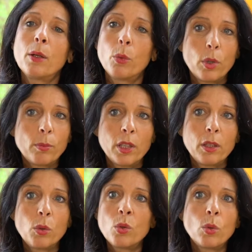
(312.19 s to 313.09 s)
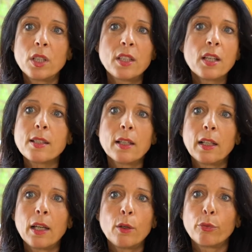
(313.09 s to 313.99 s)
a woman who doesn't
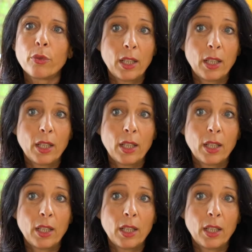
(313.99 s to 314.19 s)
live